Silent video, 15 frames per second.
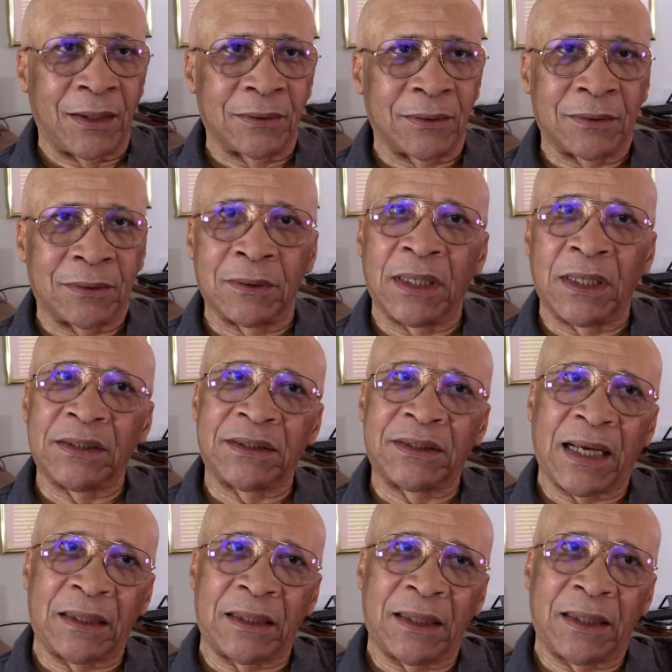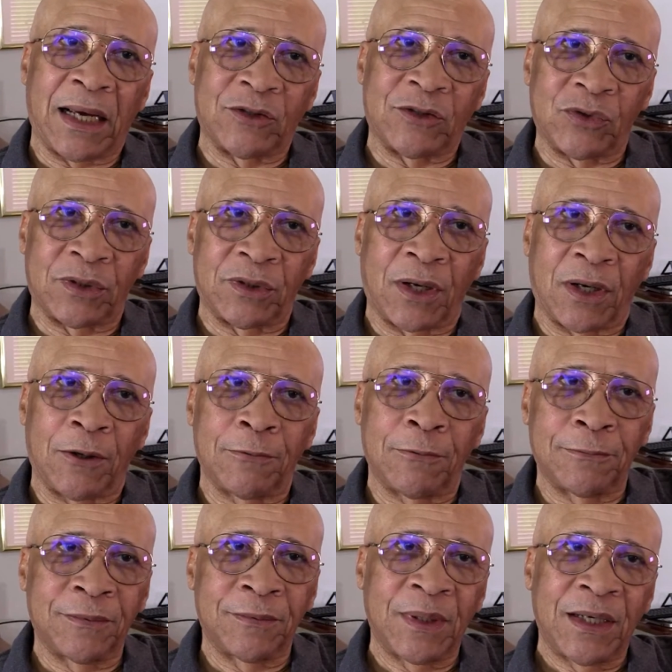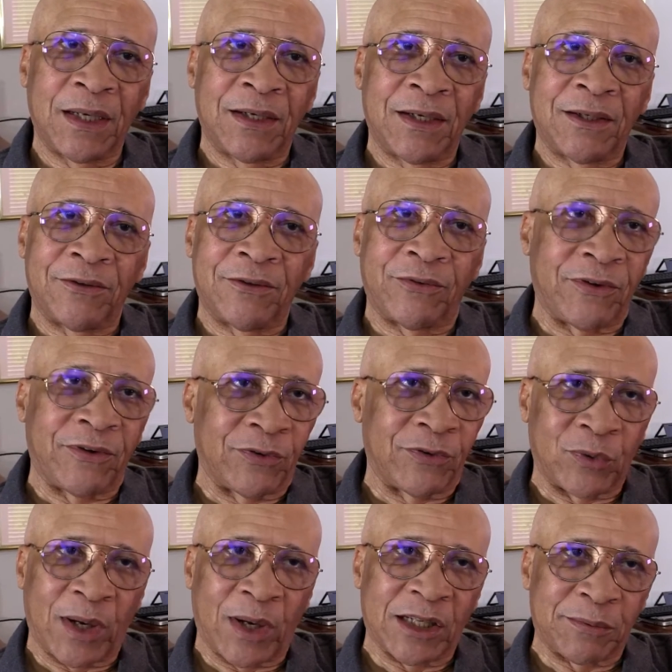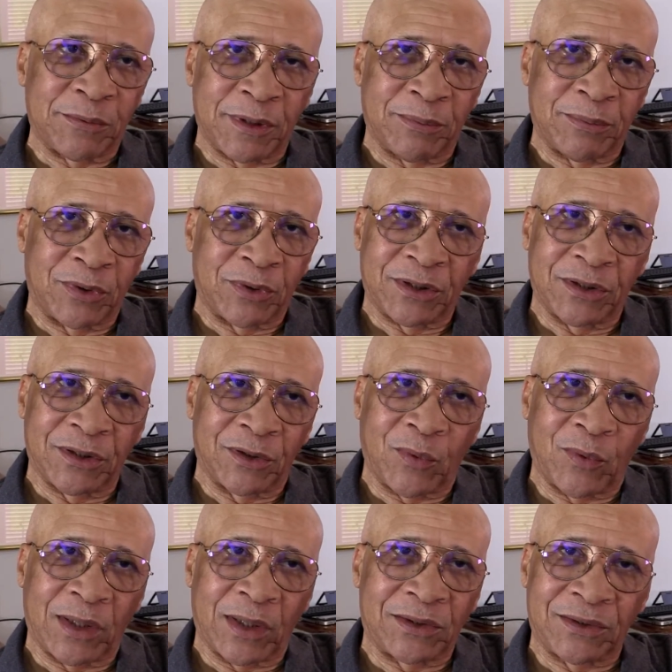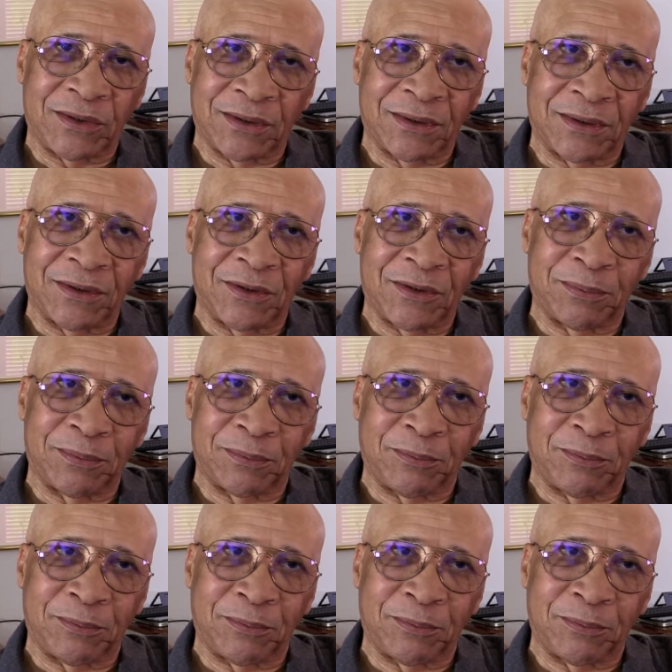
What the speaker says: Today's Saturday, as you know. Feel free to ask me political questions,